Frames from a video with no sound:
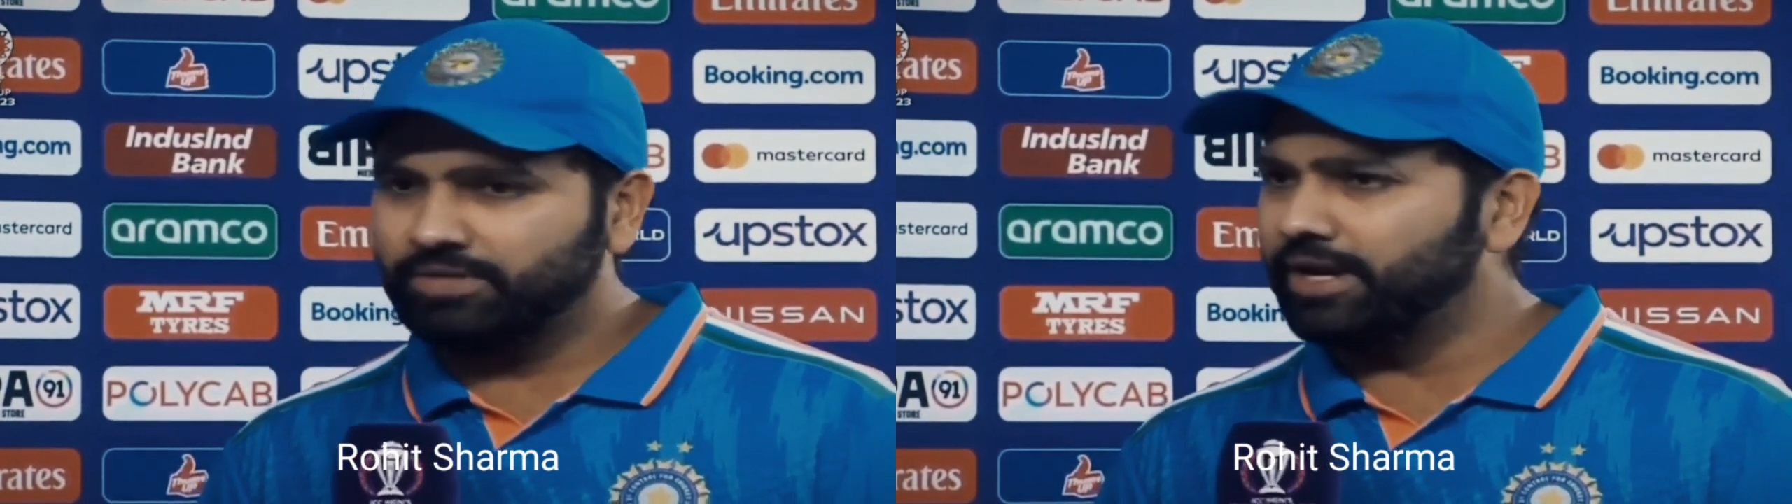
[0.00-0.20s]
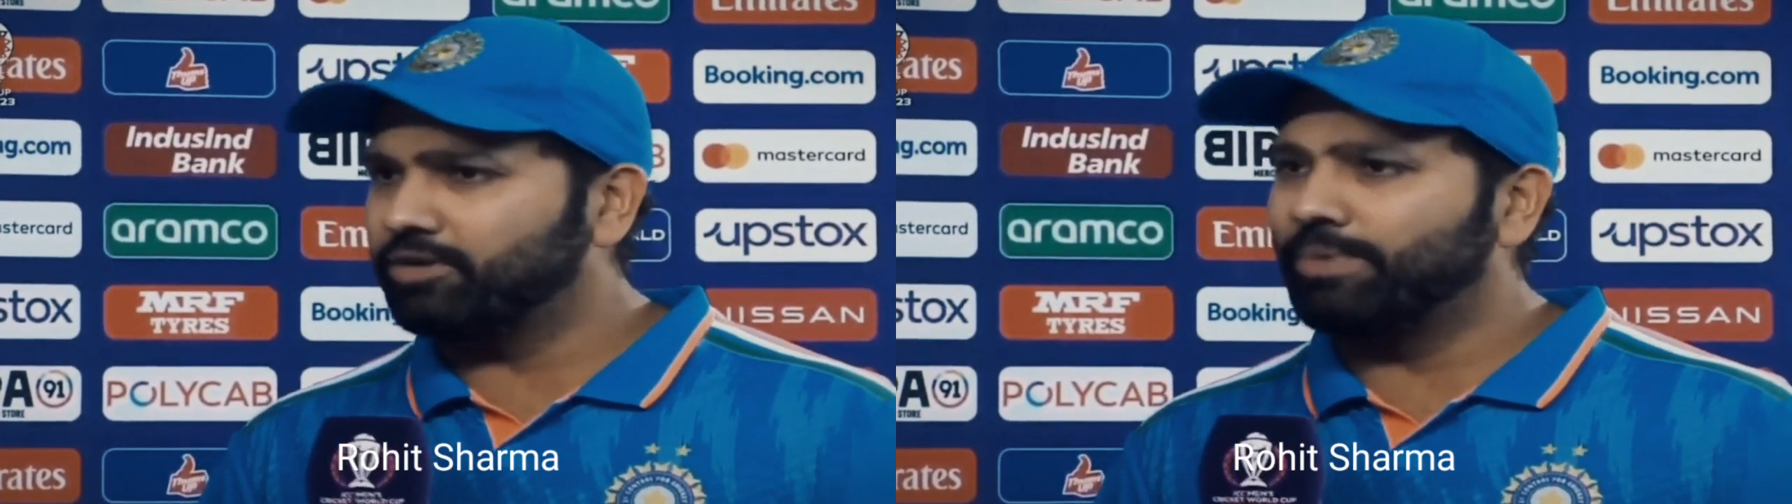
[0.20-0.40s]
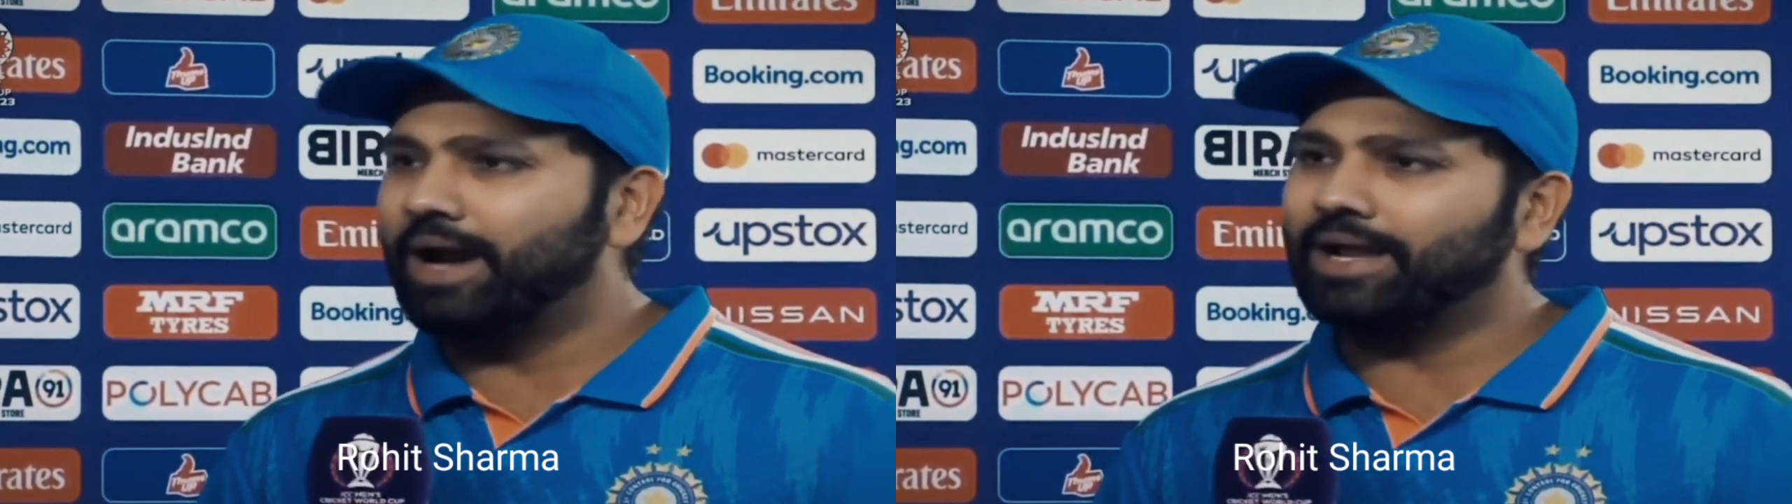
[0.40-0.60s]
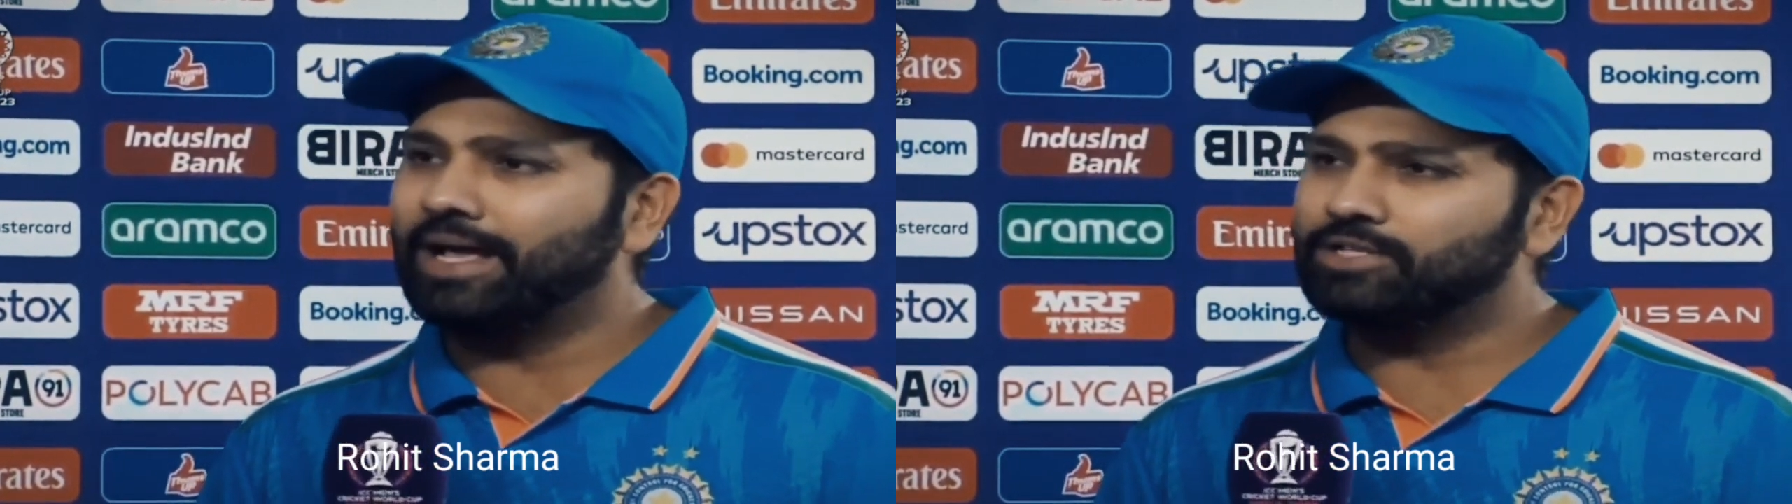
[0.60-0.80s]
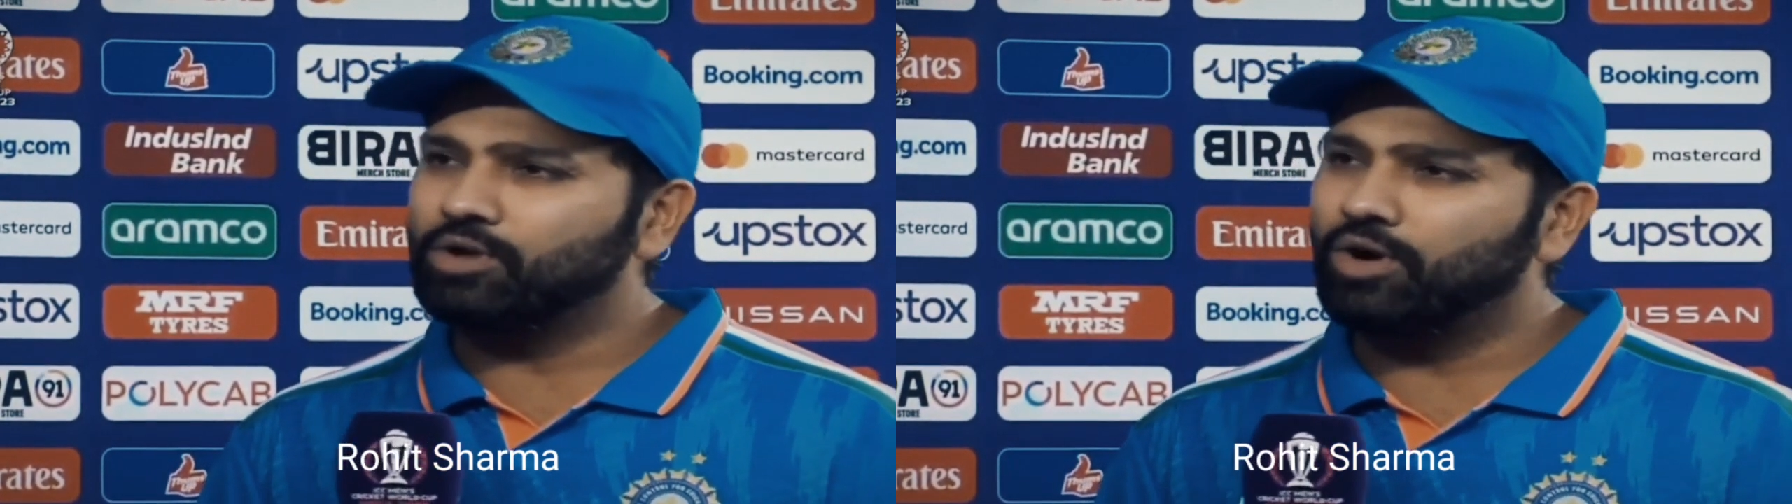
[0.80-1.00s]
needed to bat
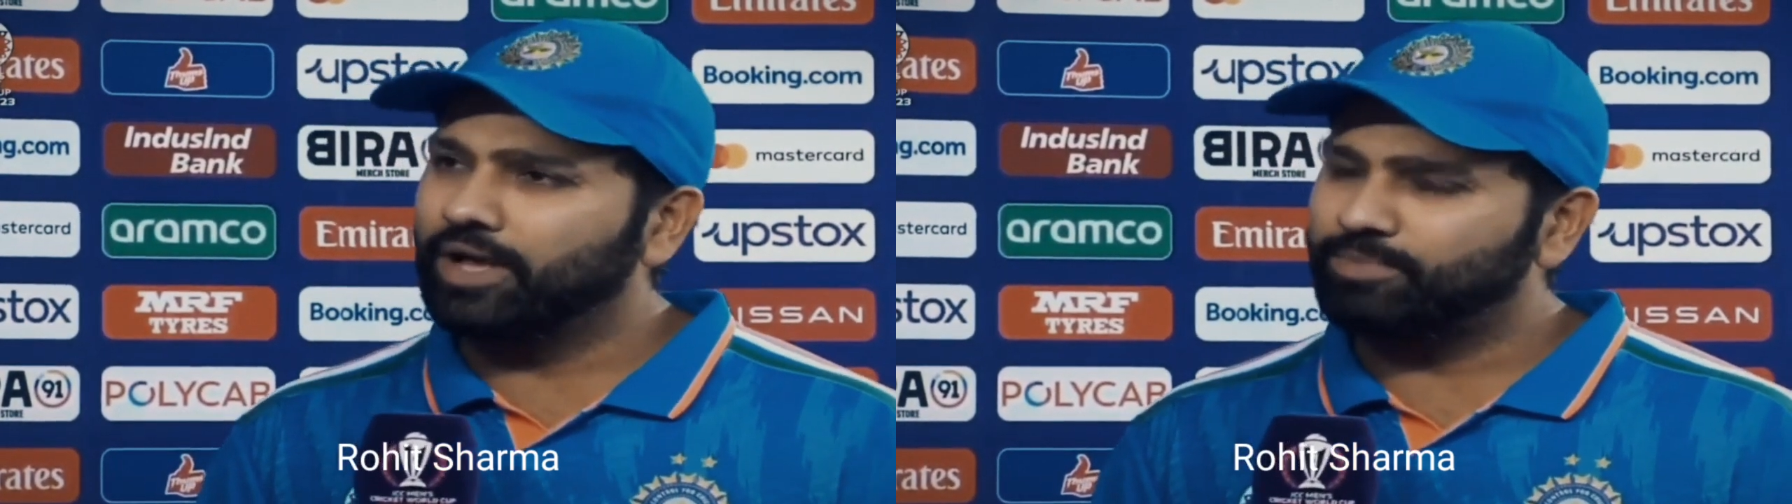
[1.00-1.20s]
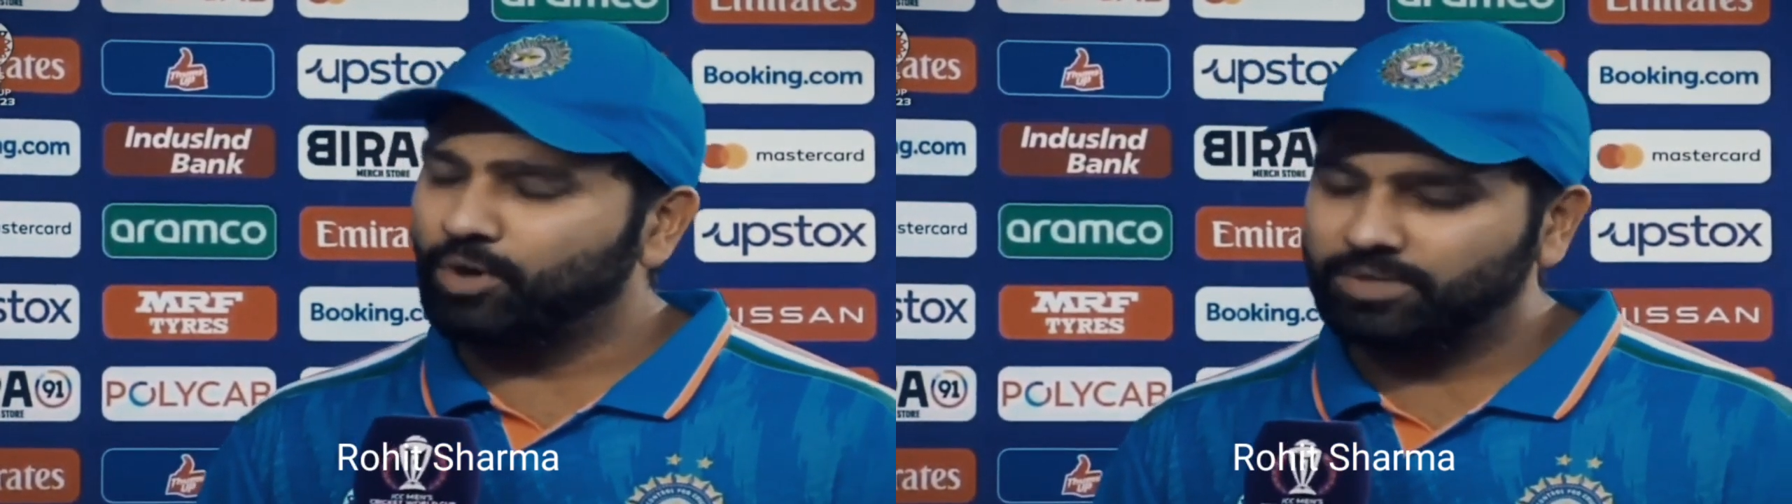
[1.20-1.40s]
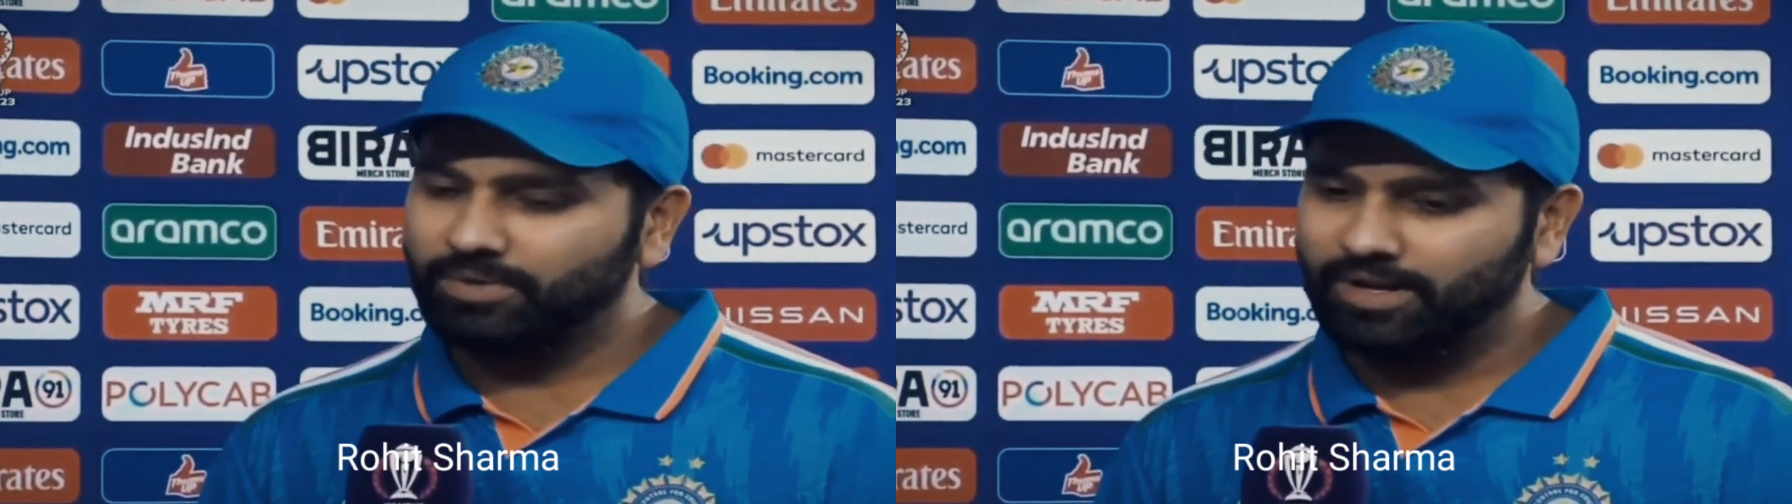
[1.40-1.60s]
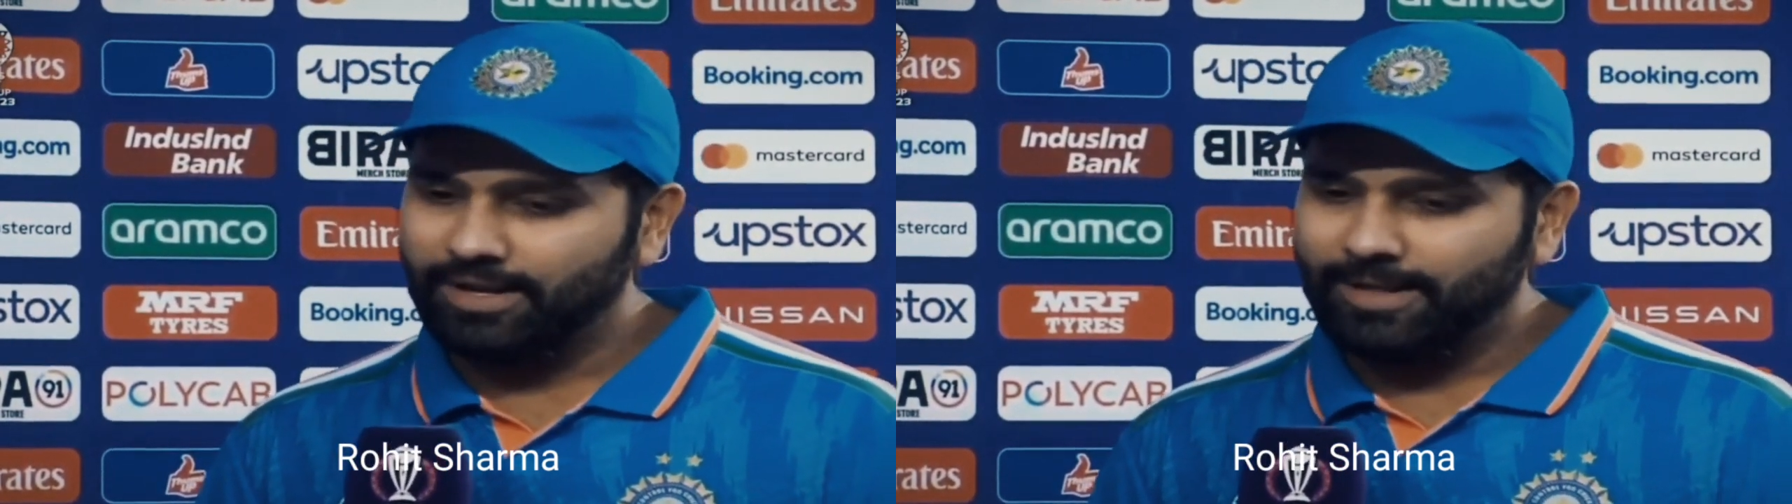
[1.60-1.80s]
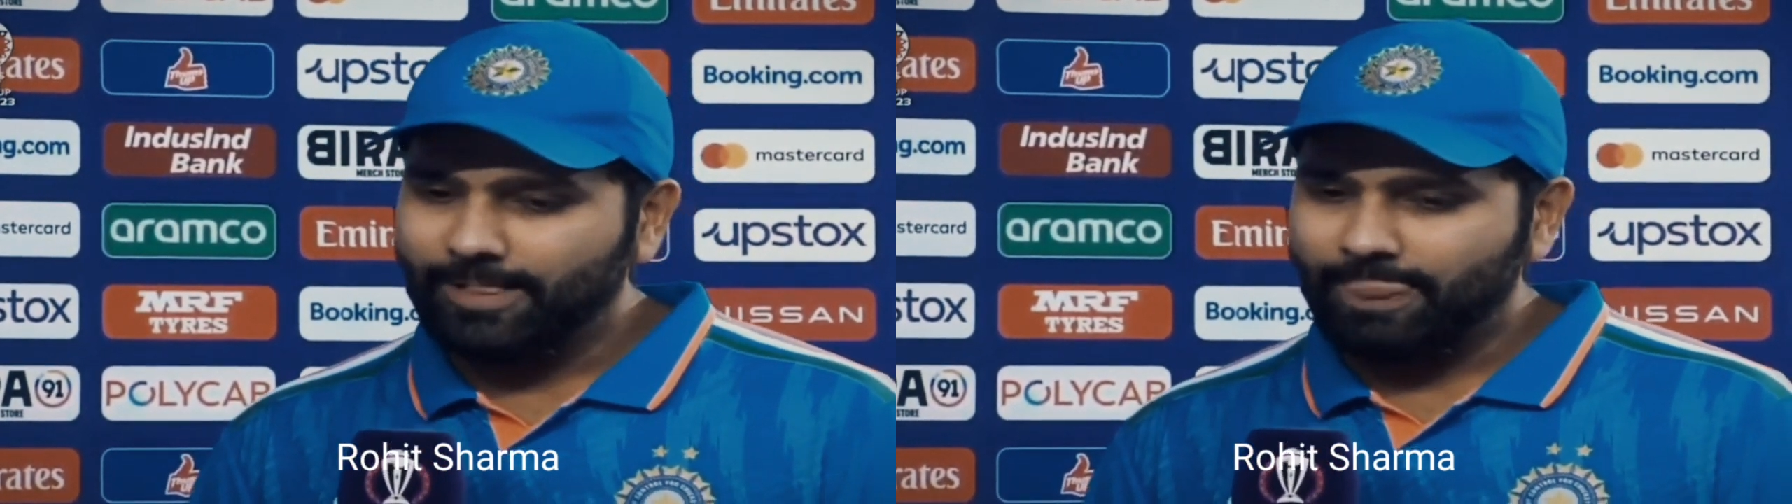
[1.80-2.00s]
as long as possible.